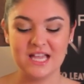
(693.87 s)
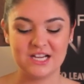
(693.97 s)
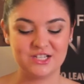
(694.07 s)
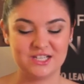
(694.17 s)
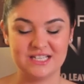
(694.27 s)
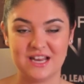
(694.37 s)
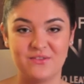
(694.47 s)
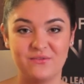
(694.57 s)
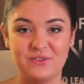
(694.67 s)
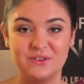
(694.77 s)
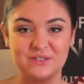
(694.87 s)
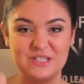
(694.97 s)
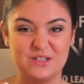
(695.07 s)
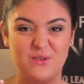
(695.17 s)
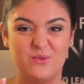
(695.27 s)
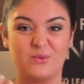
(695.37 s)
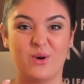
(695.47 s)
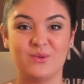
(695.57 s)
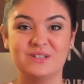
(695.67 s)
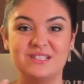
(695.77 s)
It's just, it feels so
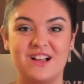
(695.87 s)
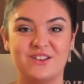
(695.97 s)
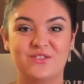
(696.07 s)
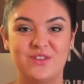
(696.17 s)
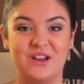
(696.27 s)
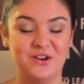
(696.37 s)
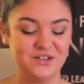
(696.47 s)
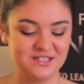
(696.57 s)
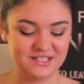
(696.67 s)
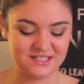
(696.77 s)
gross on your fingers.